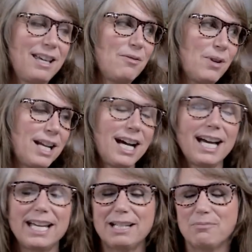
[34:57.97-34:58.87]
and what
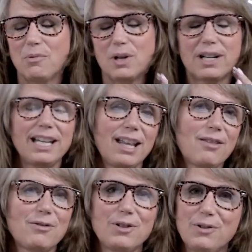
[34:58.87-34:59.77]
I am working
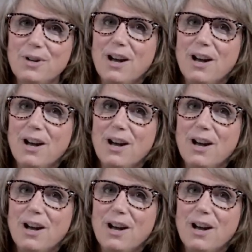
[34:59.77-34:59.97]
through